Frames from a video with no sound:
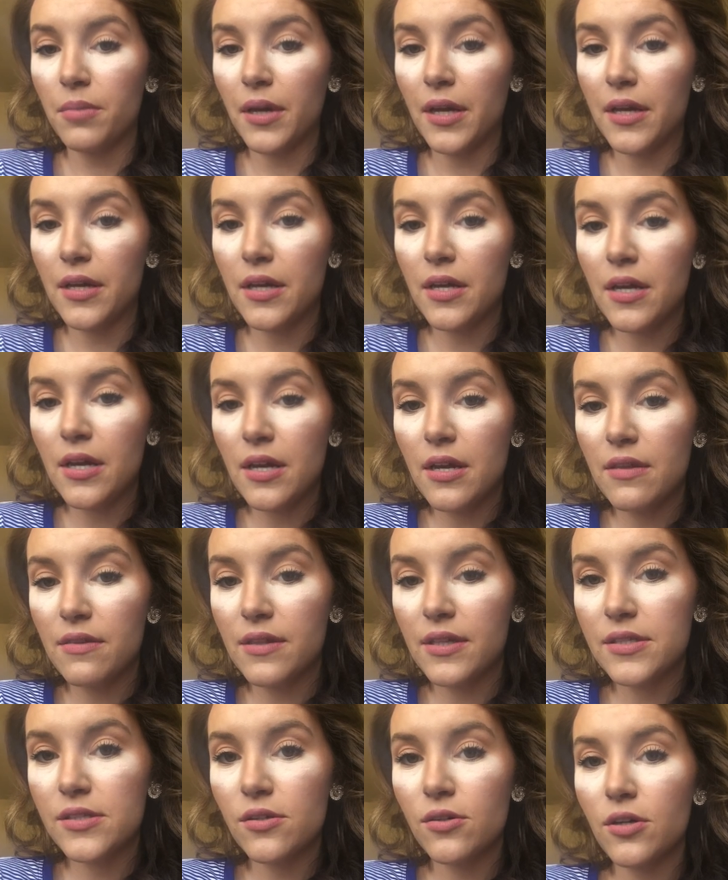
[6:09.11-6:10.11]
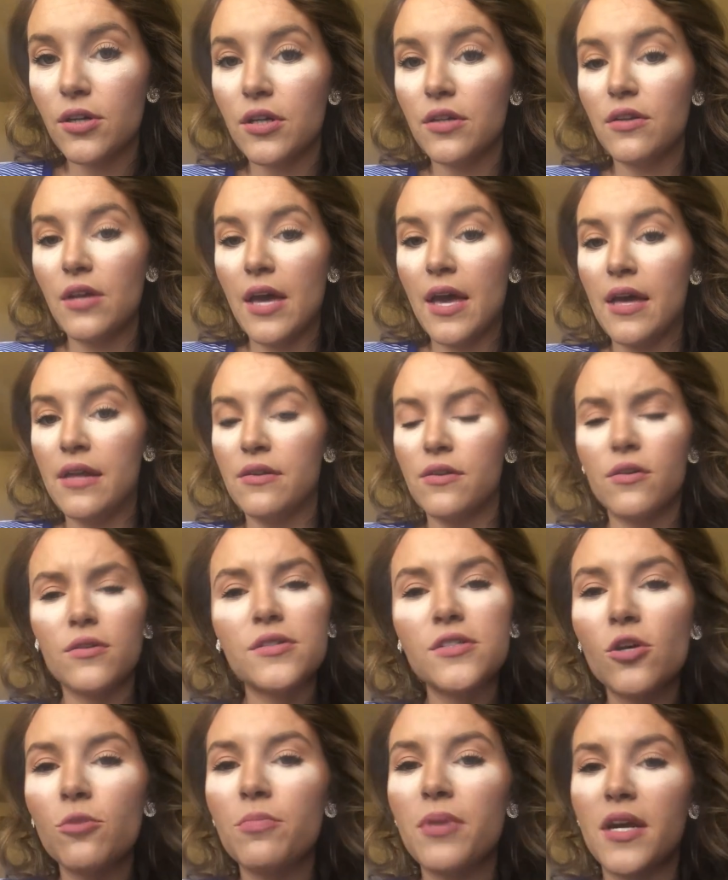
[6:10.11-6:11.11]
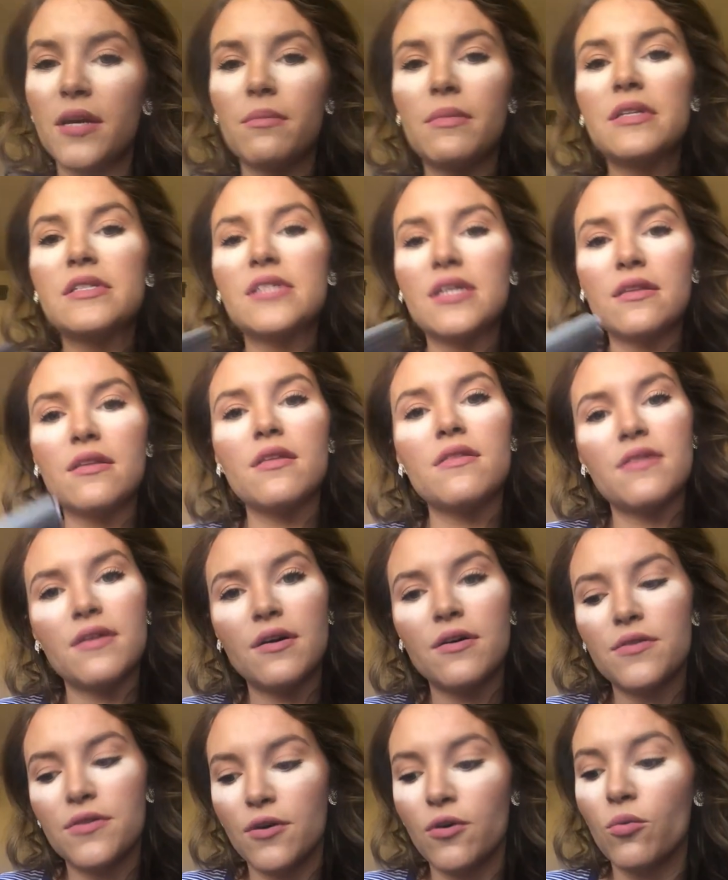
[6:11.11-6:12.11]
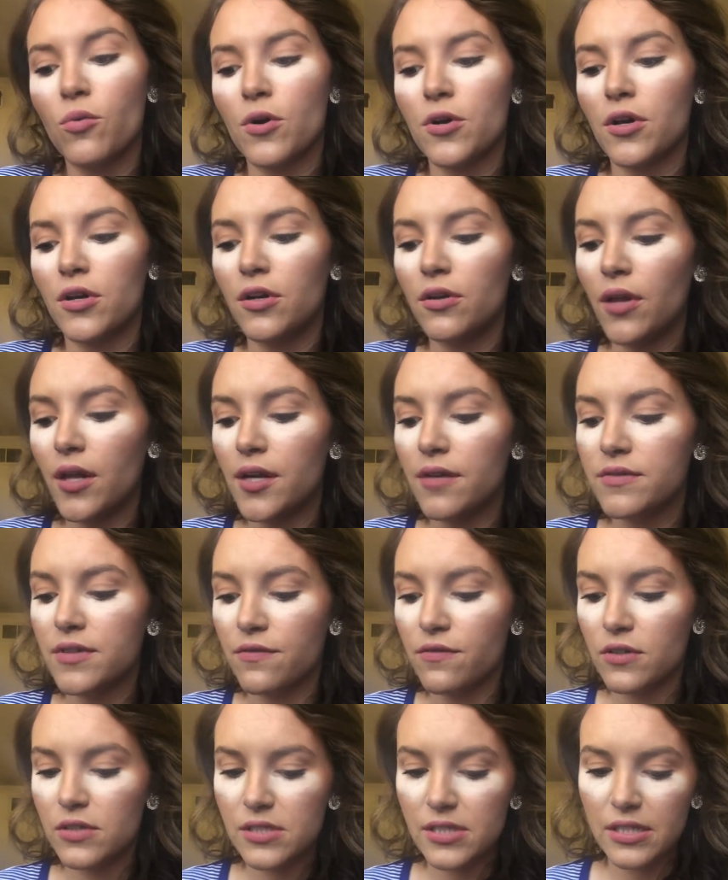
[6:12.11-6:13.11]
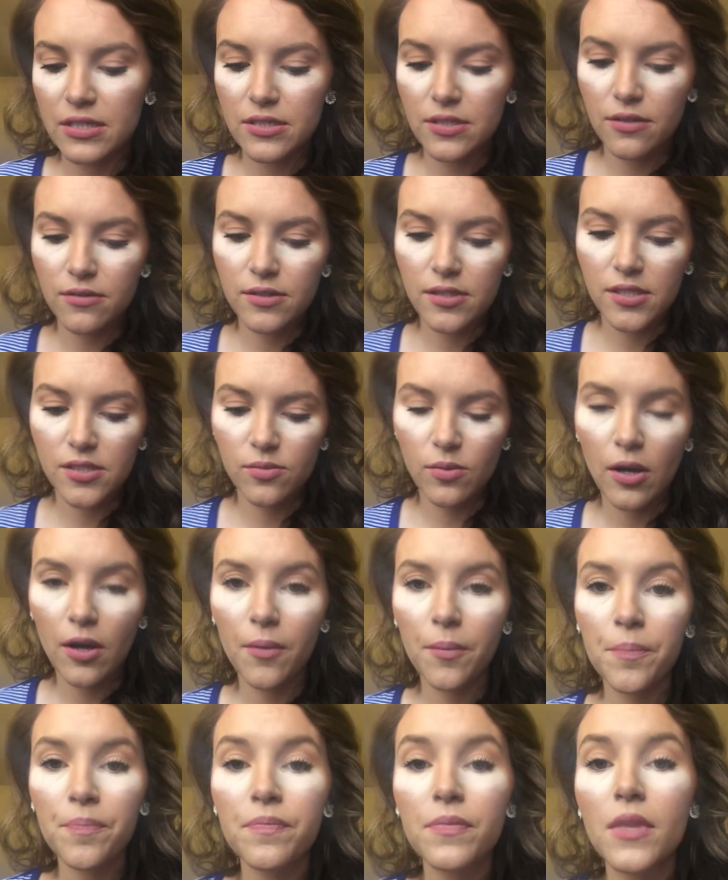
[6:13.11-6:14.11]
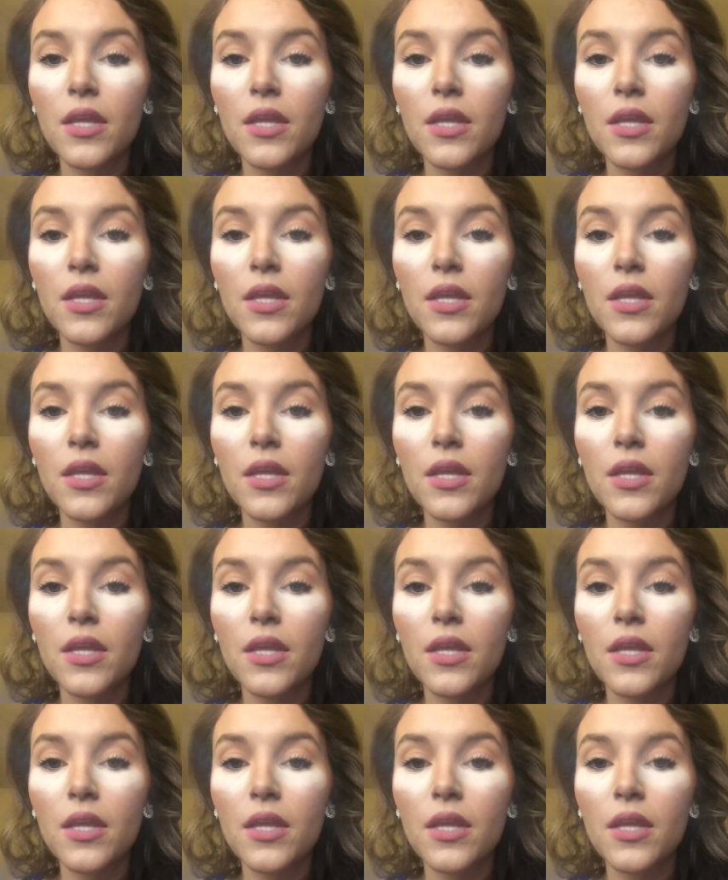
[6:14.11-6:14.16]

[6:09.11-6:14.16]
But these are good, and they're so pigmented that they'll work on a lot of different skin tones as well.